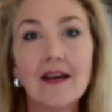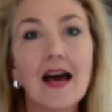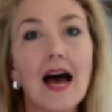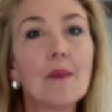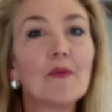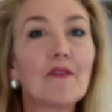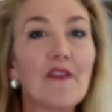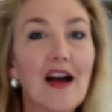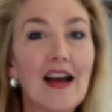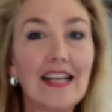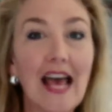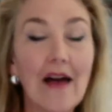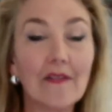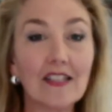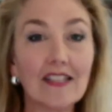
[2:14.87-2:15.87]
I provide
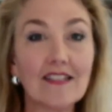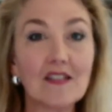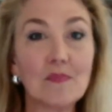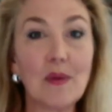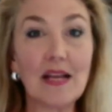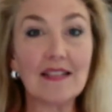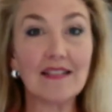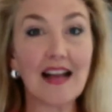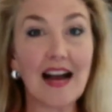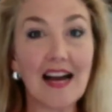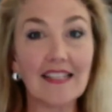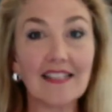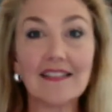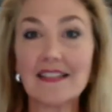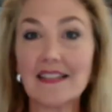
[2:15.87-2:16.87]
evidence-based
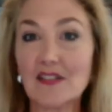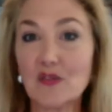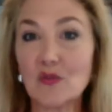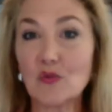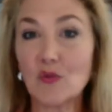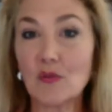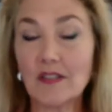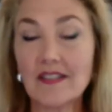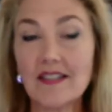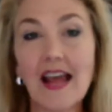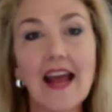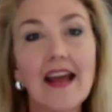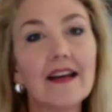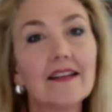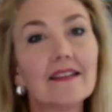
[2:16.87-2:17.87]
guidance and tools,
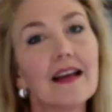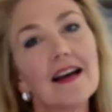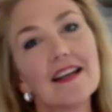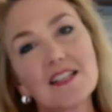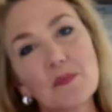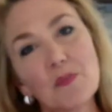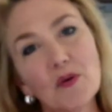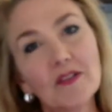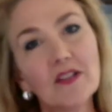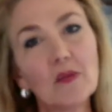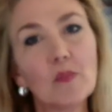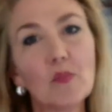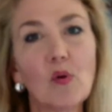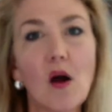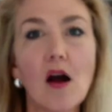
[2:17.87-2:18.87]
and I support their
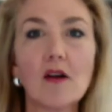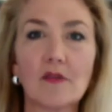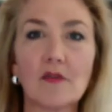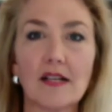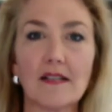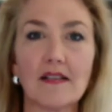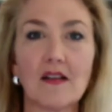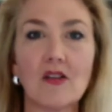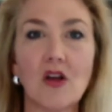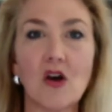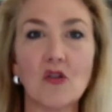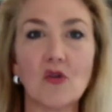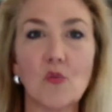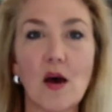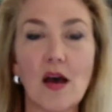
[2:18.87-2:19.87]
progress
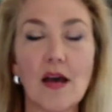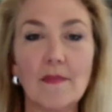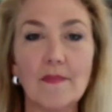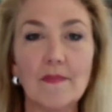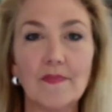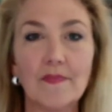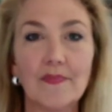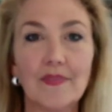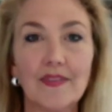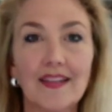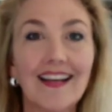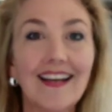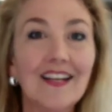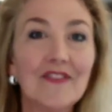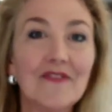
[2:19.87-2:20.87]
along the way.
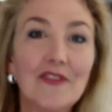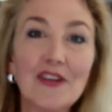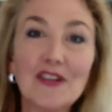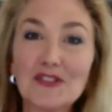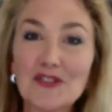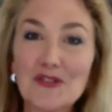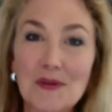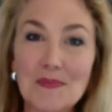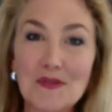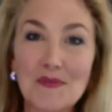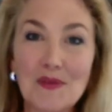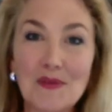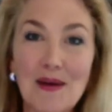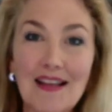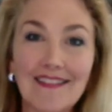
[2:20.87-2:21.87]
Field trips
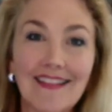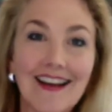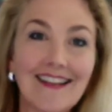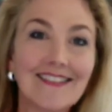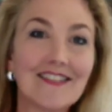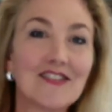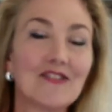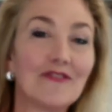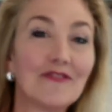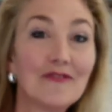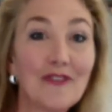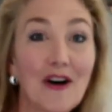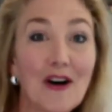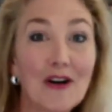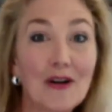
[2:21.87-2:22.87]
with my clients to
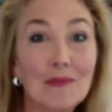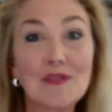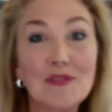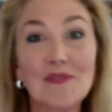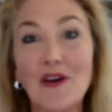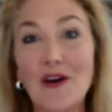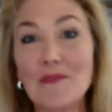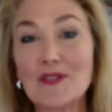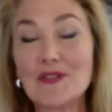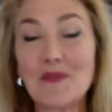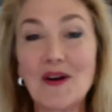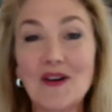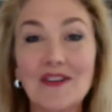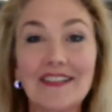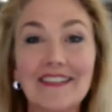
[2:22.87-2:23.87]
farms, farmers
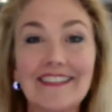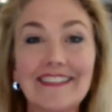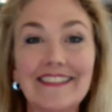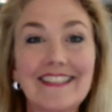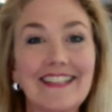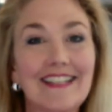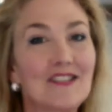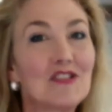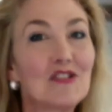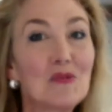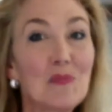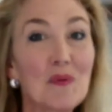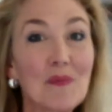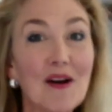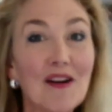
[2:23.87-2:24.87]
markets, and
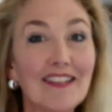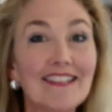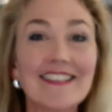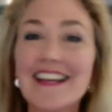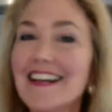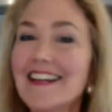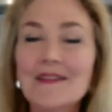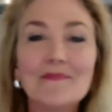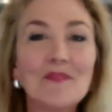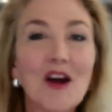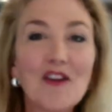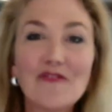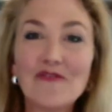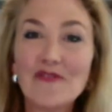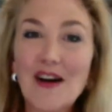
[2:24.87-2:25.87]
supermarkets
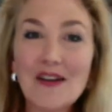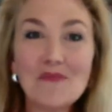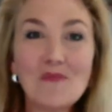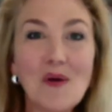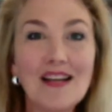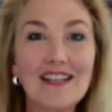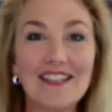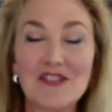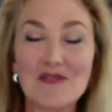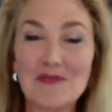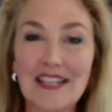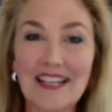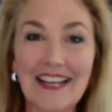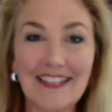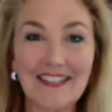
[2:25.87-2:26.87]
are fun ways to
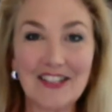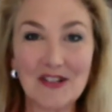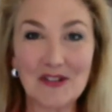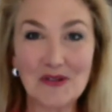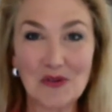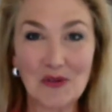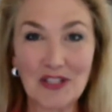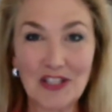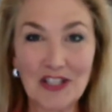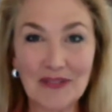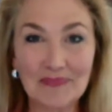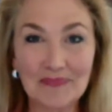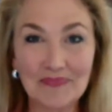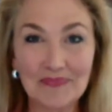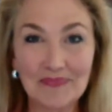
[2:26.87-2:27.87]
engage in nutrition.